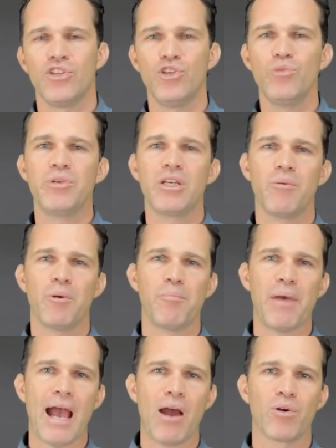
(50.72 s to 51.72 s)
You become
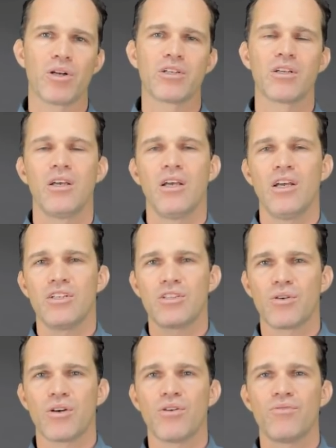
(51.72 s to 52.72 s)
empowered
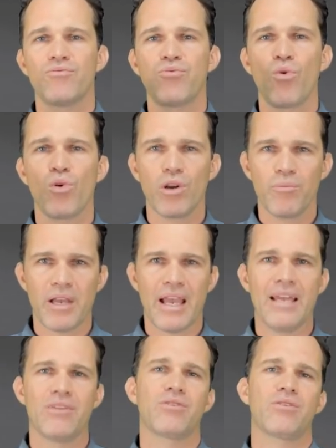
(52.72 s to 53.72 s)
to inform
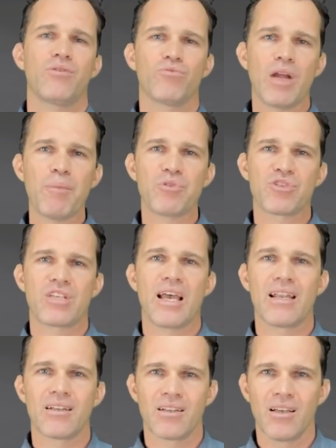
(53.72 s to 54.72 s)
and
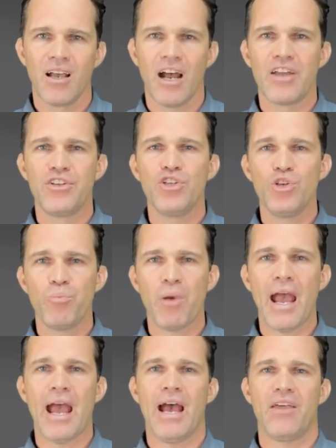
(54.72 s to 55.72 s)
represent a new
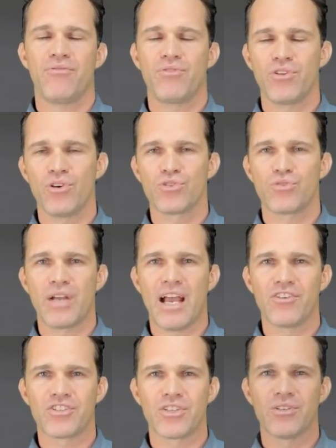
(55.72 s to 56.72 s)
path for those
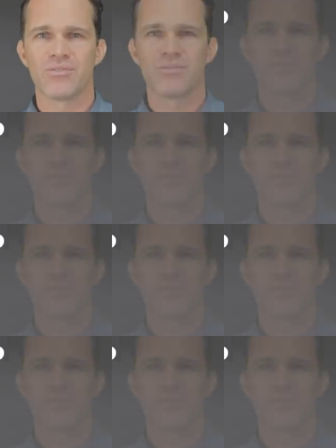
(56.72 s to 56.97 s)
around you.